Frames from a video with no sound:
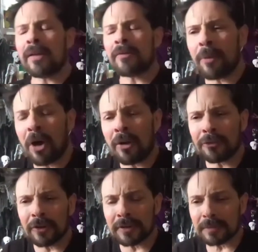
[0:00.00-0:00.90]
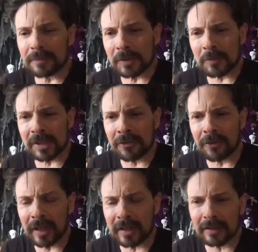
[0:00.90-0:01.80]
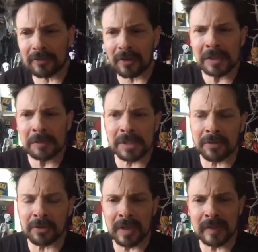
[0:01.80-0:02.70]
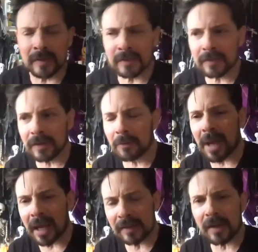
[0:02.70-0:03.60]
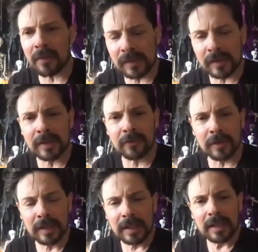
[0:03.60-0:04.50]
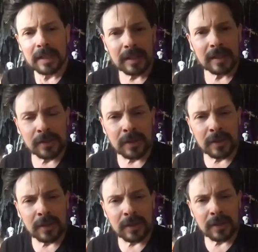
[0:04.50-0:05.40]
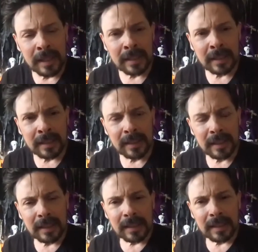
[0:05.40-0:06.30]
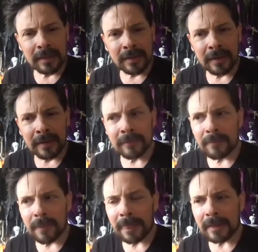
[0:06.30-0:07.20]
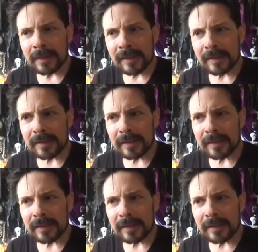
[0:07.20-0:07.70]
them all for very specific reasons. You know, Max obviously because you guys dig it, and it's